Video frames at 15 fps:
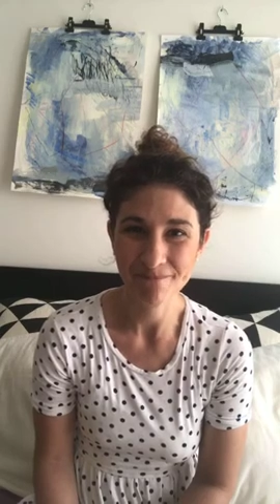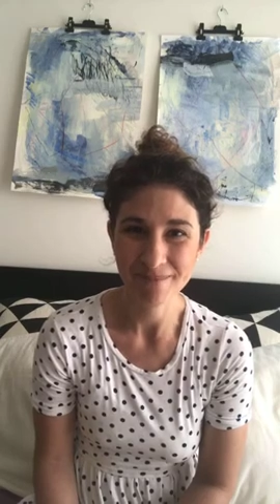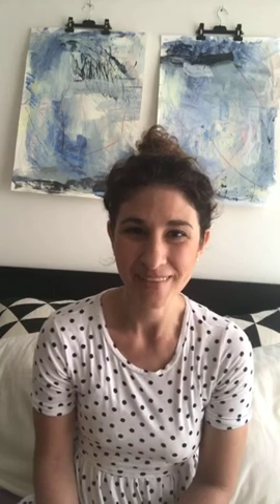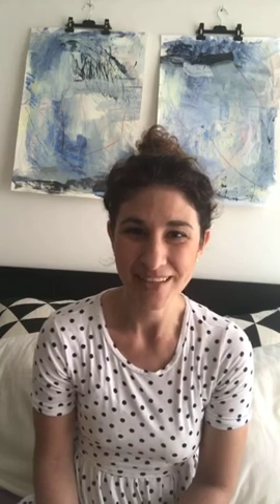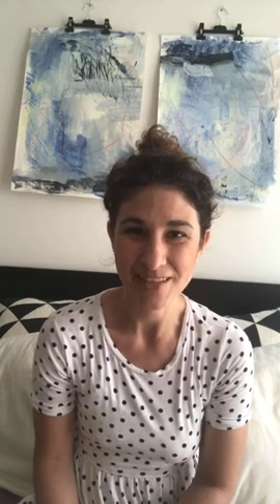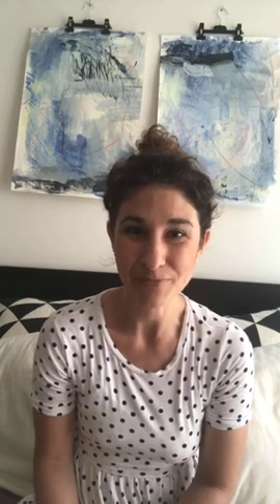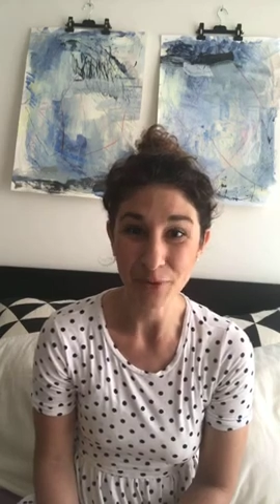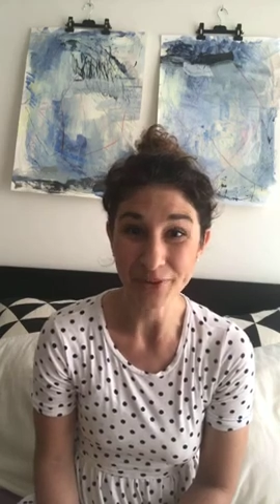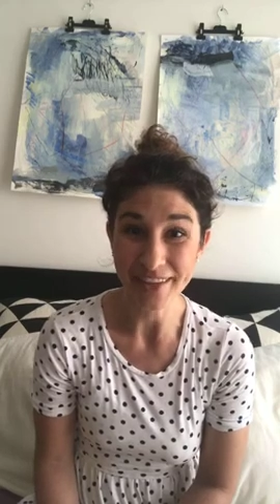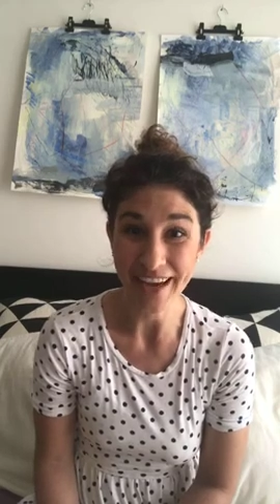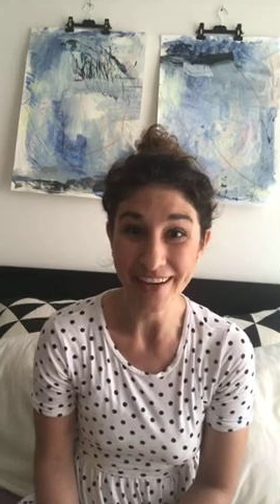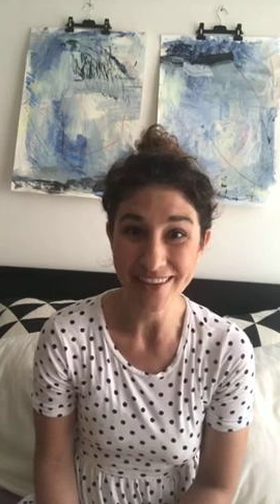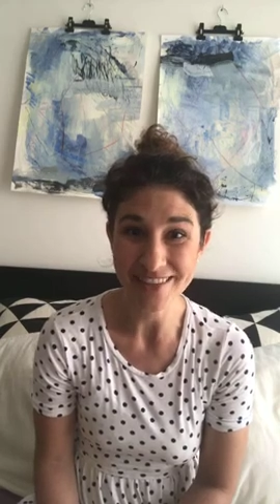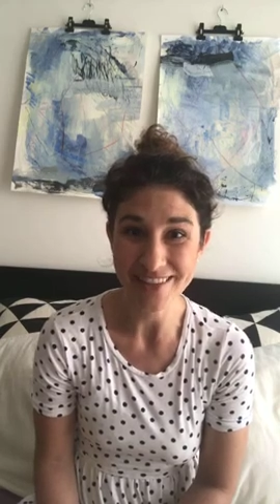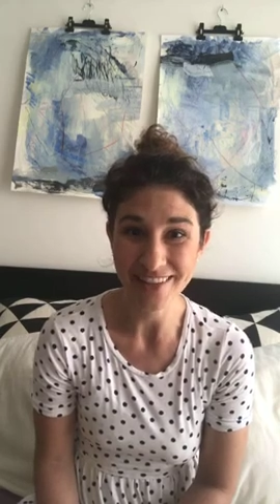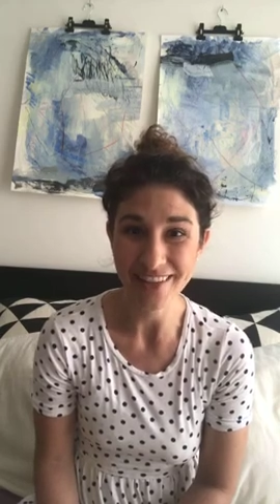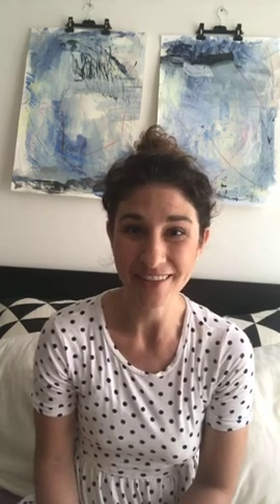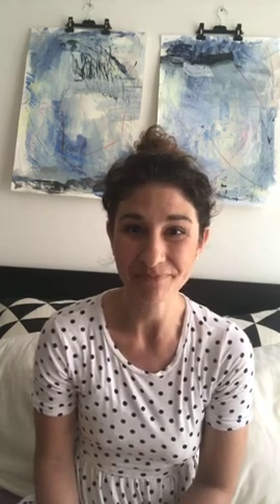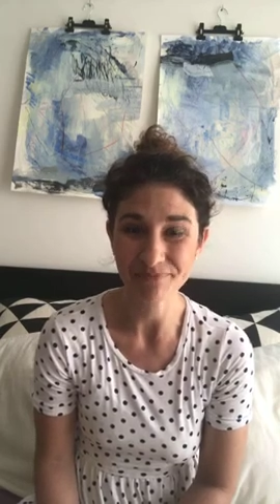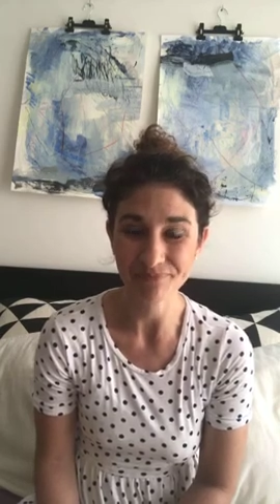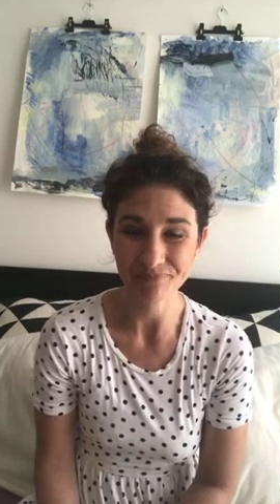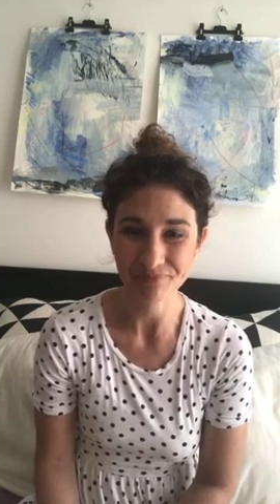spontaneously.
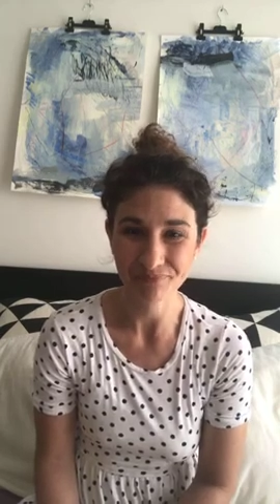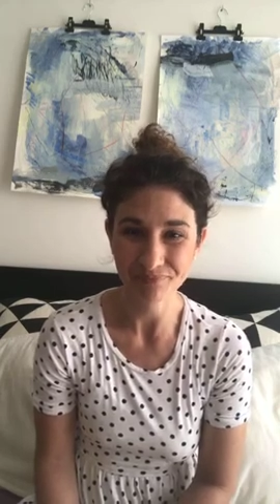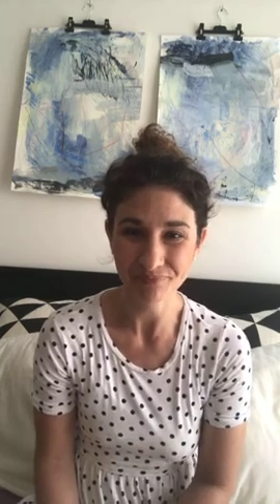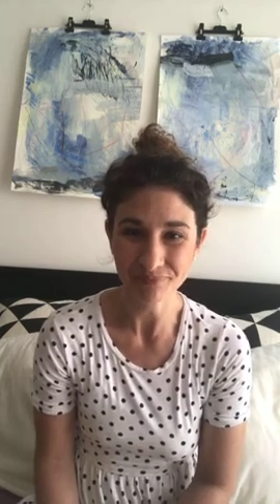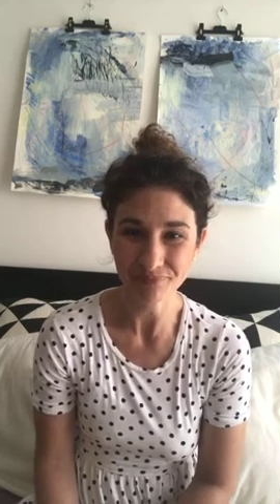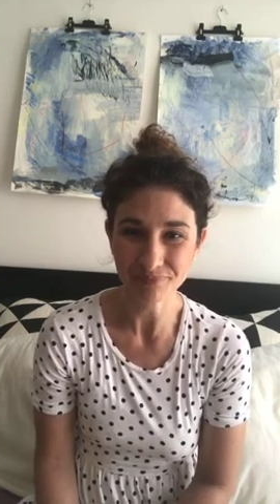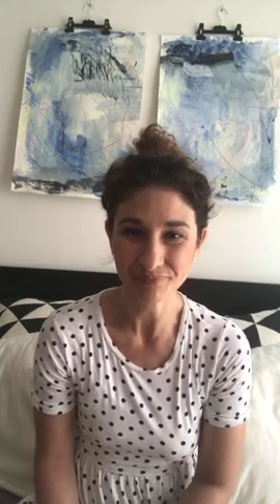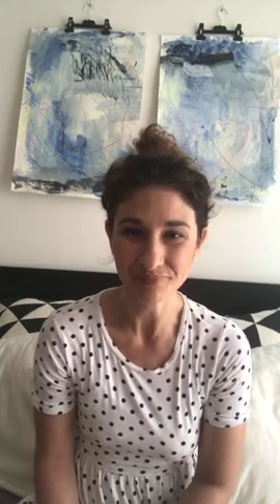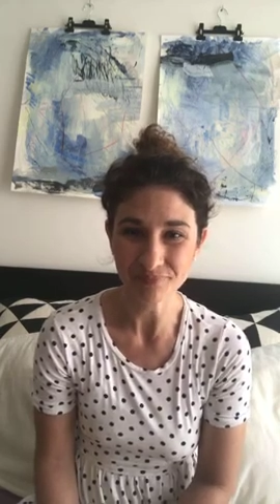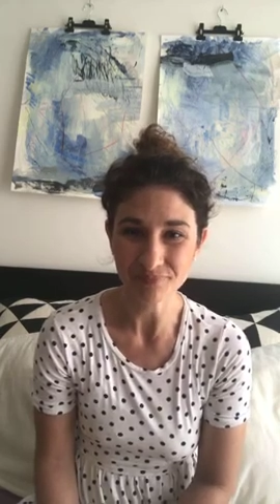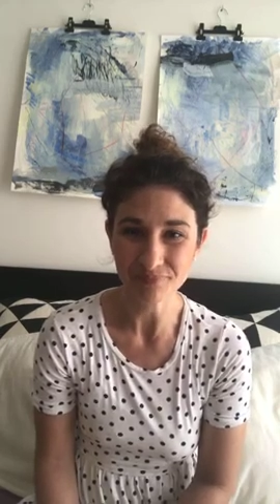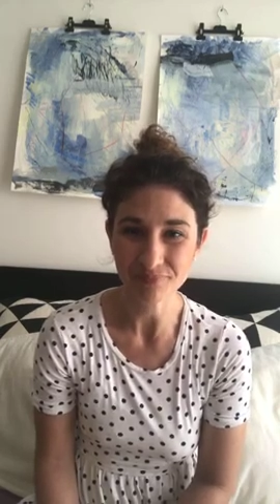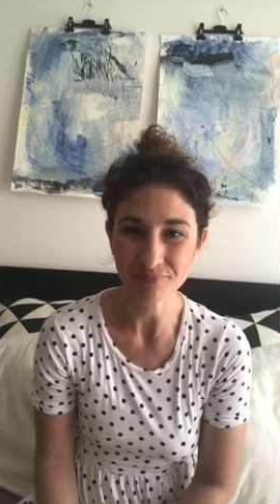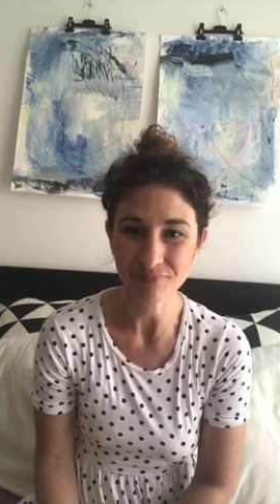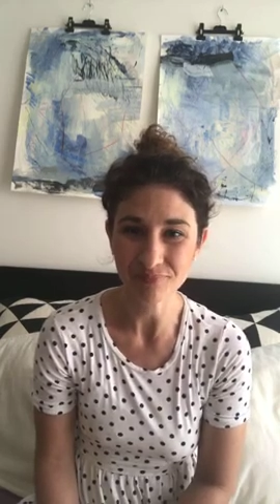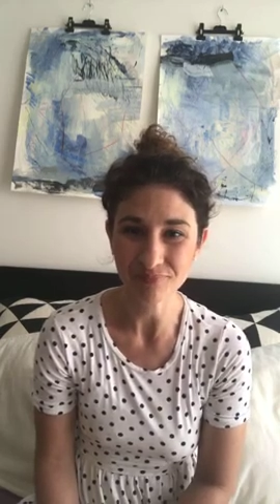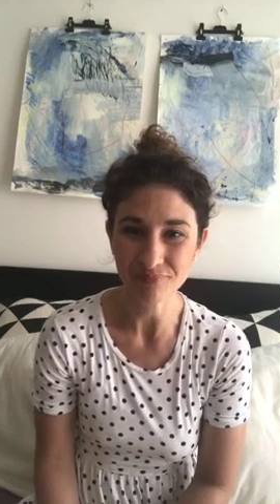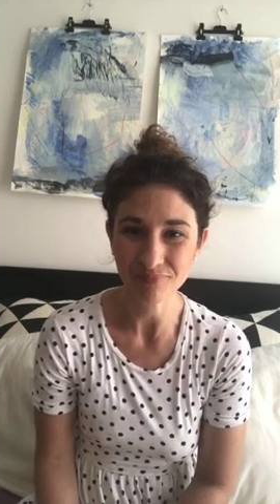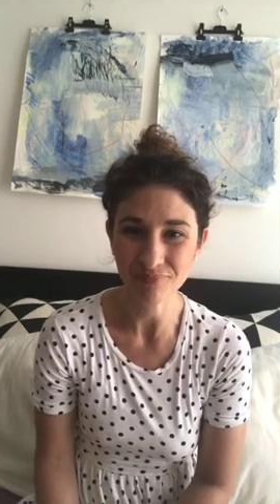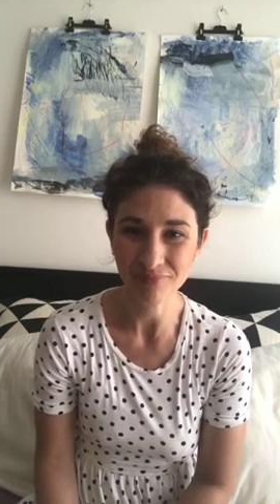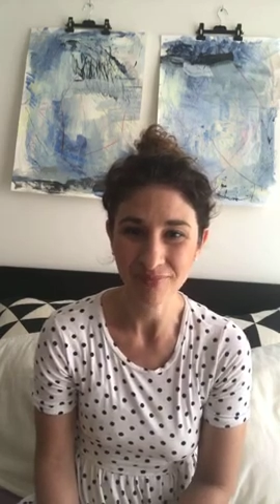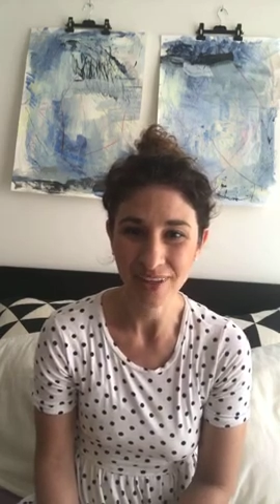
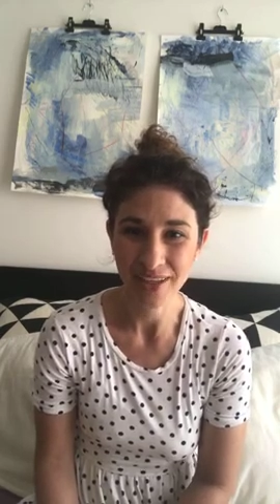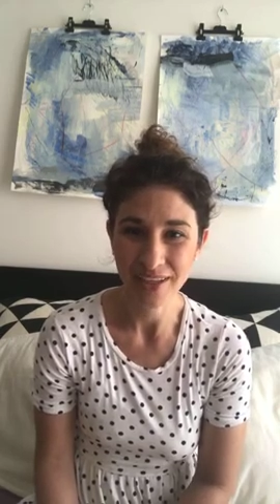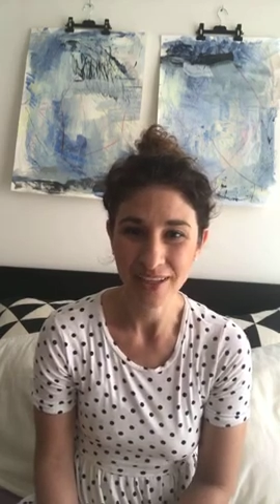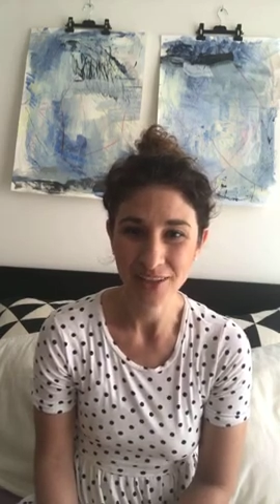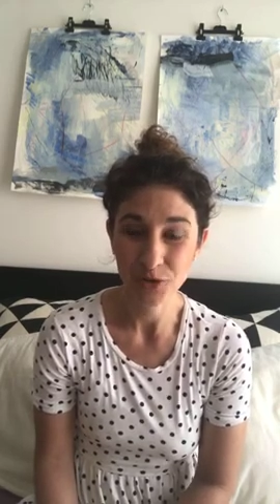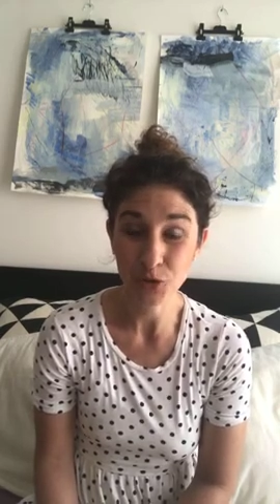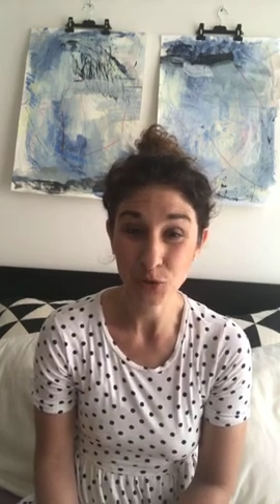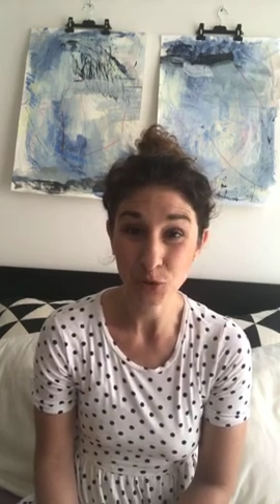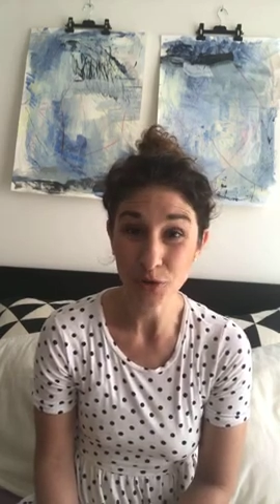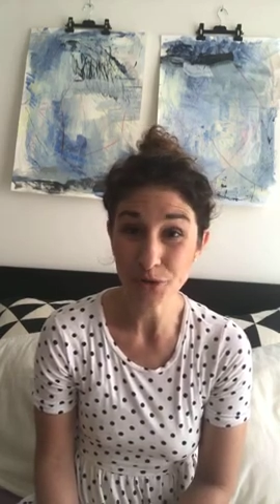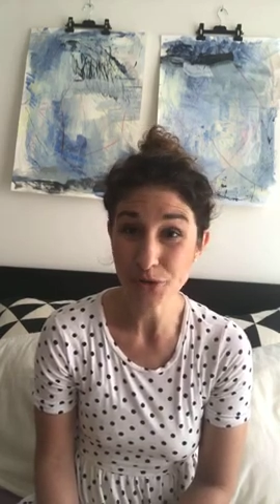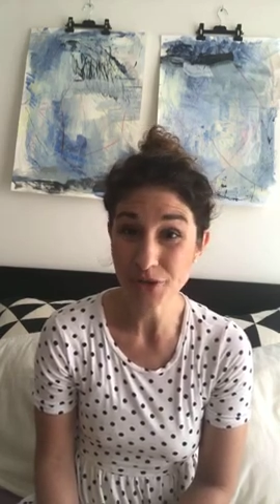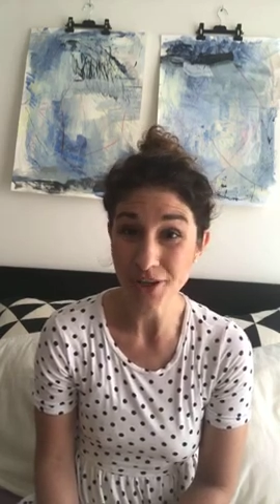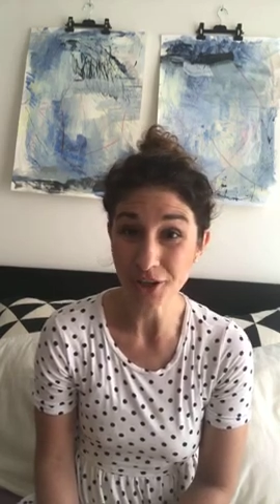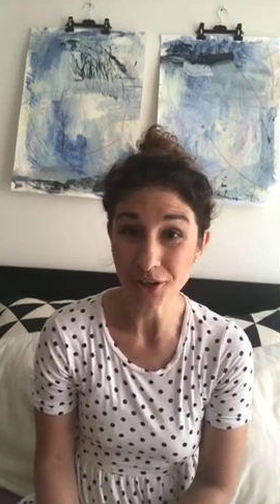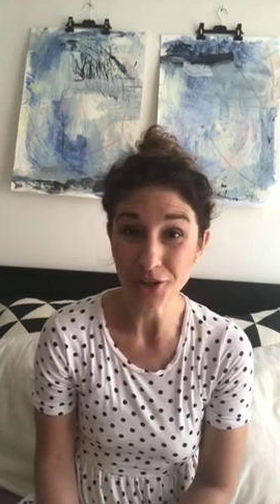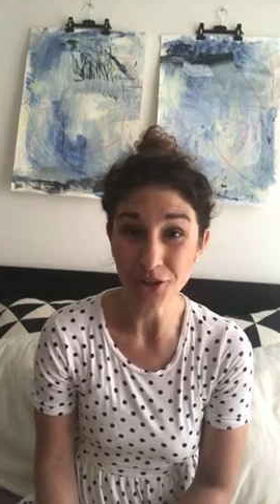Do you want to start your